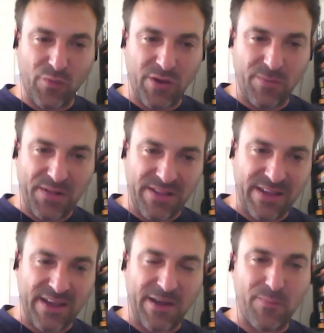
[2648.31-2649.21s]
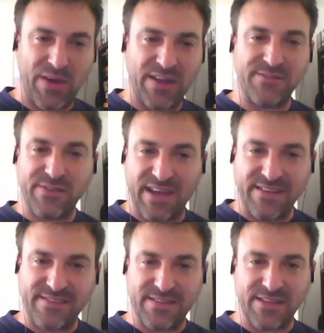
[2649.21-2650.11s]
we are building a campaign to
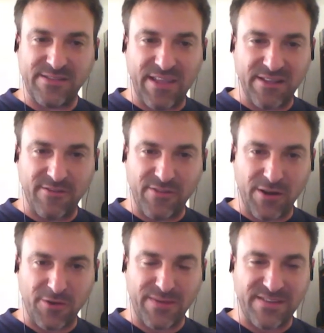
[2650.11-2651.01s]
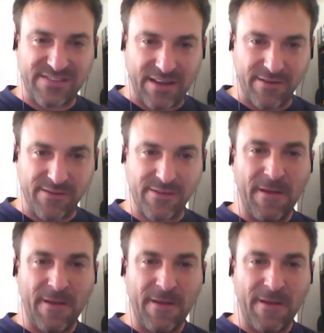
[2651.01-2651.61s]
cancel the debt of the Global South